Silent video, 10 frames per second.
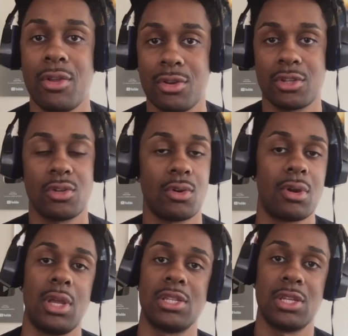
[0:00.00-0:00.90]
your
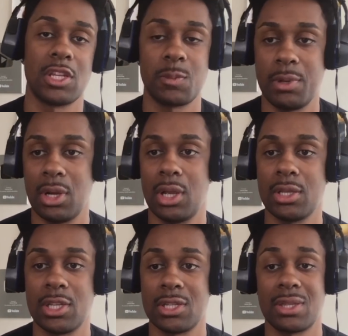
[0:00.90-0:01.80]
stories and
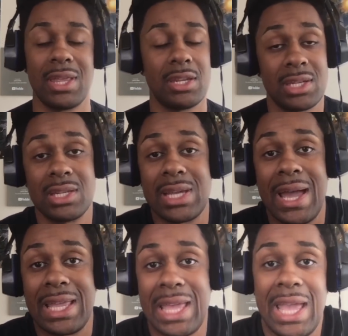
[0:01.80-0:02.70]
experiences that since
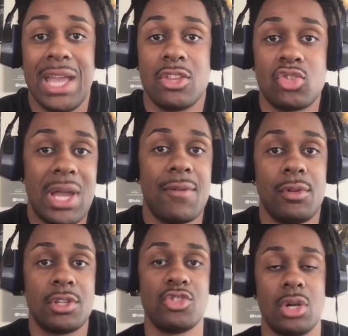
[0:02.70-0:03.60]
I can't travel
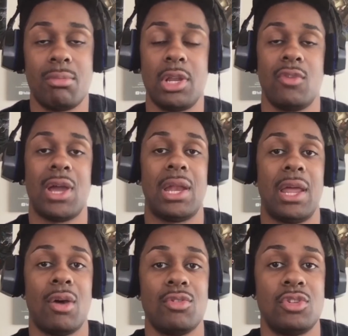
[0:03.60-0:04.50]
to Germany right
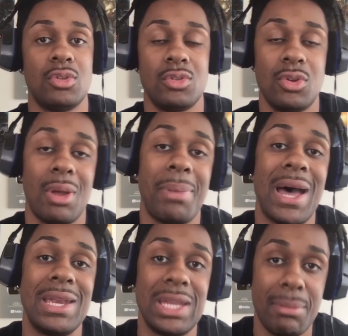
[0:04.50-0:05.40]
now due to the
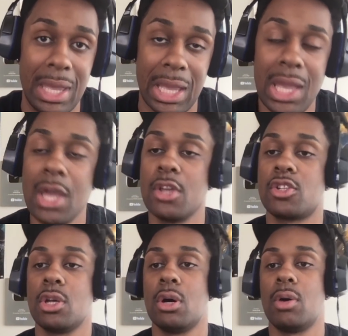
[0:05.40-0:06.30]
pandemic.
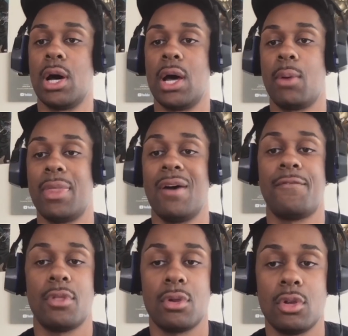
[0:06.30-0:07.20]
So uh, without
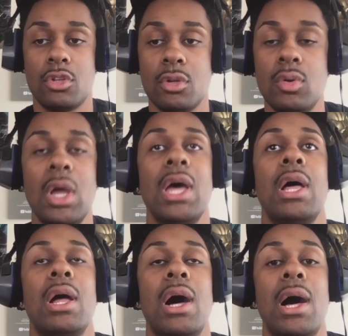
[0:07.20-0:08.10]
further ado,
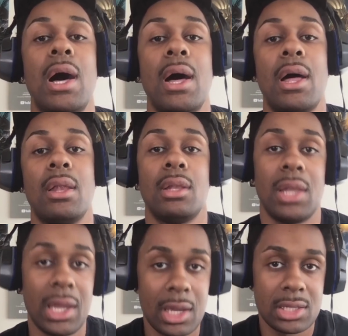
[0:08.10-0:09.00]
uh,
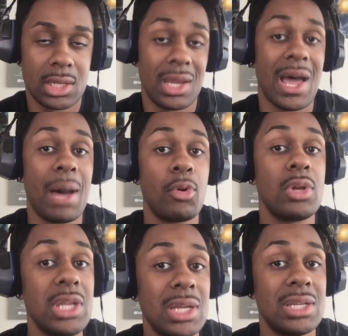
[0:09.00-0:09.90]
like I said,
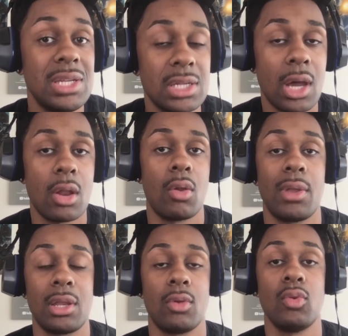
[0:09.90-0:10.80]
abonniert diesen Kanal
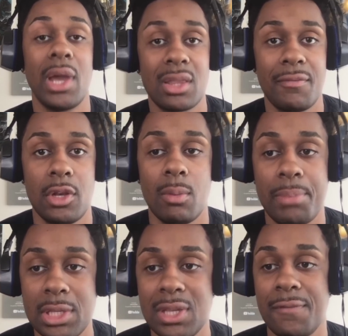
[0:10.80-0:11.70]
like, um, like the video.
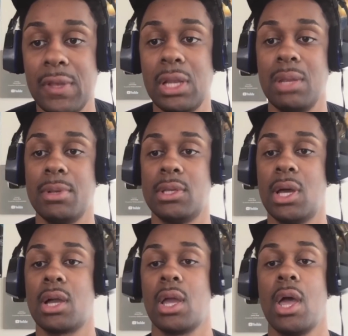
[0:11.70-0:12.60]
Bitte, vielen lieben
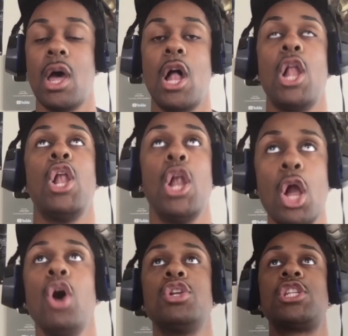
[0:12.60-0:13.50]
Dank.
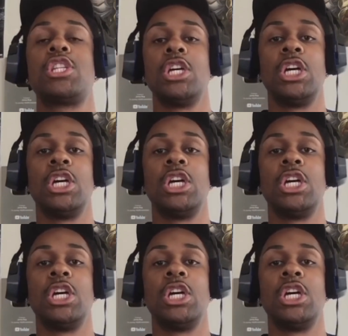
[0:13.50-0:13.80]
Los